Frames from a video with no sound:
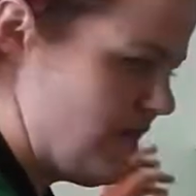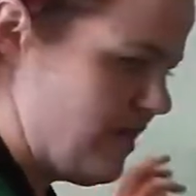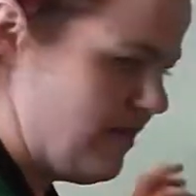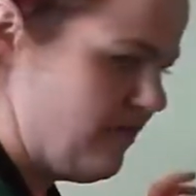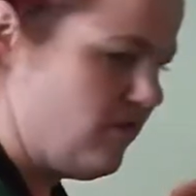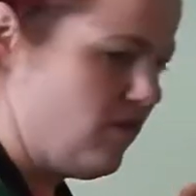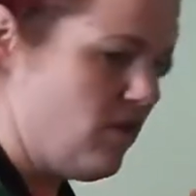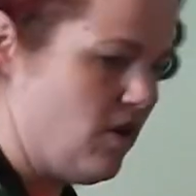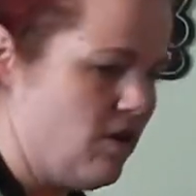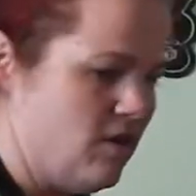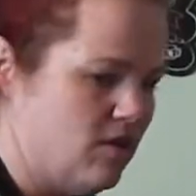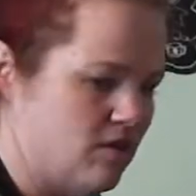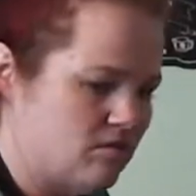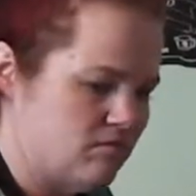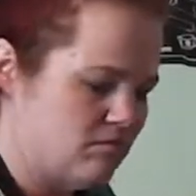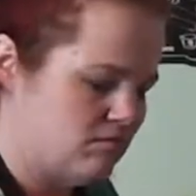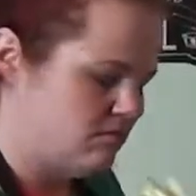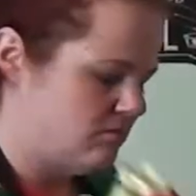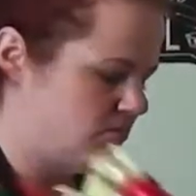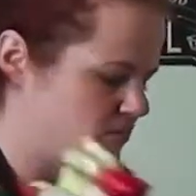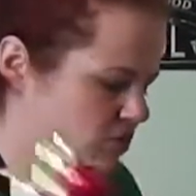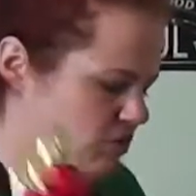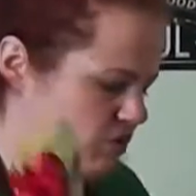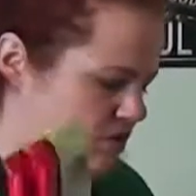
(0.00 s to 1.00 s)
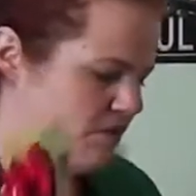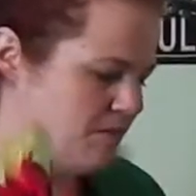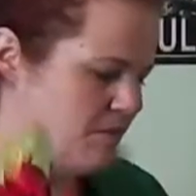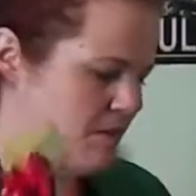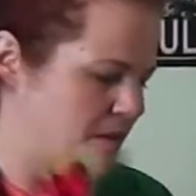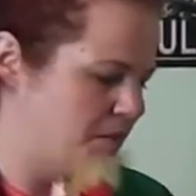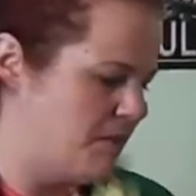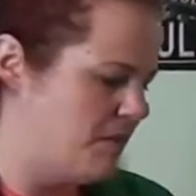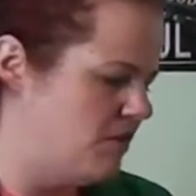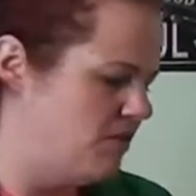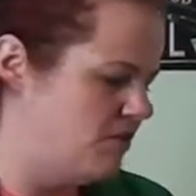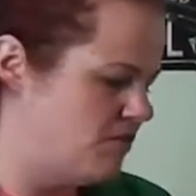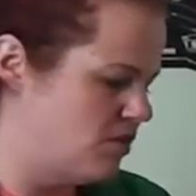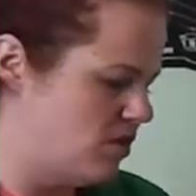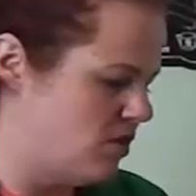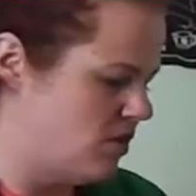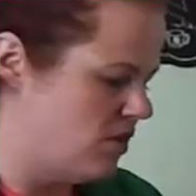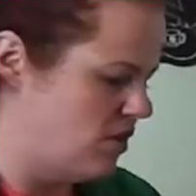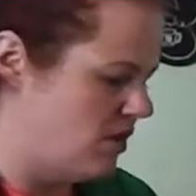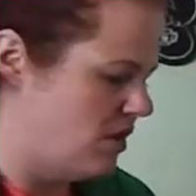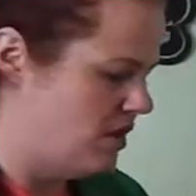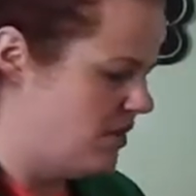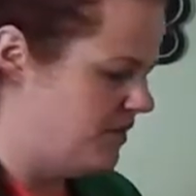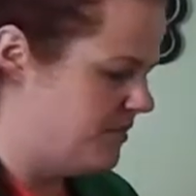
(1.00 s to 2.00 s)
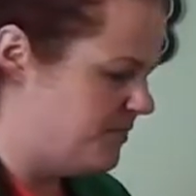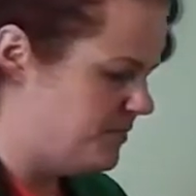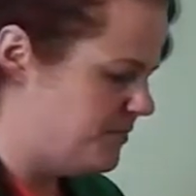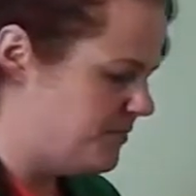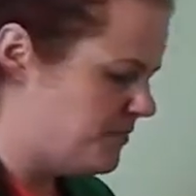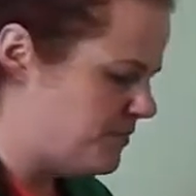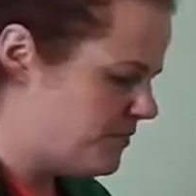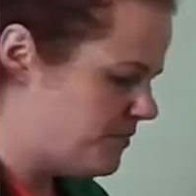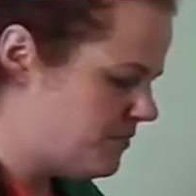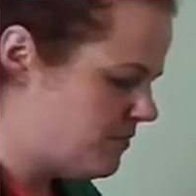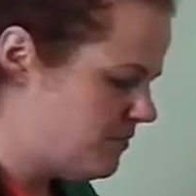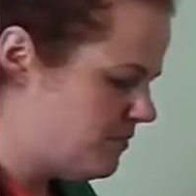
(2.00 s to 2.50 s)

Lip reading: I've got just about enough chocolate.